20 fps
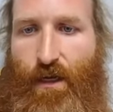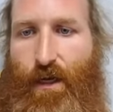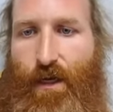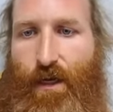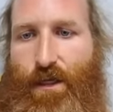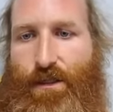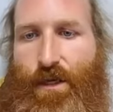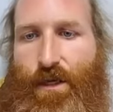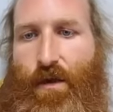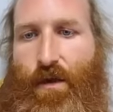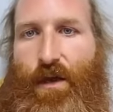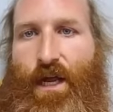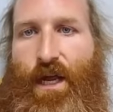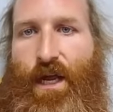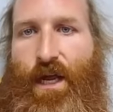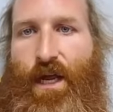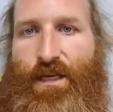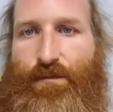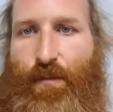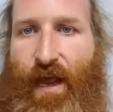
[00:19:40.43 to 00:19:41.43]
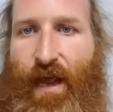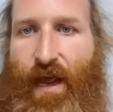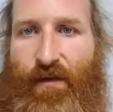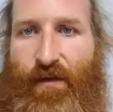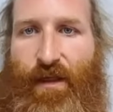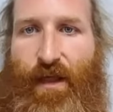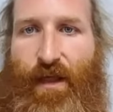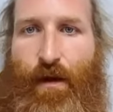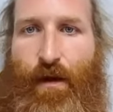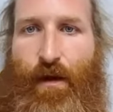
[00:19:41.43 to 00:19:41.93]
So yes, by having
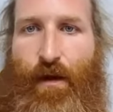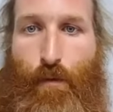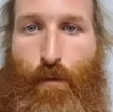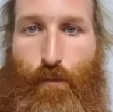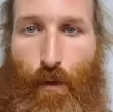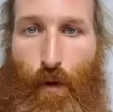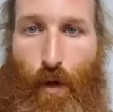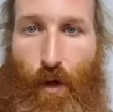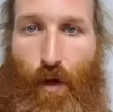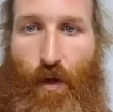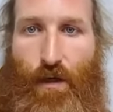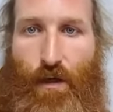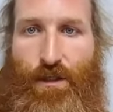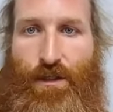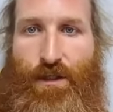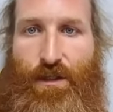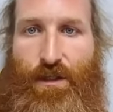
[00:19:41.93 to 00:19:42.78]
that road blocked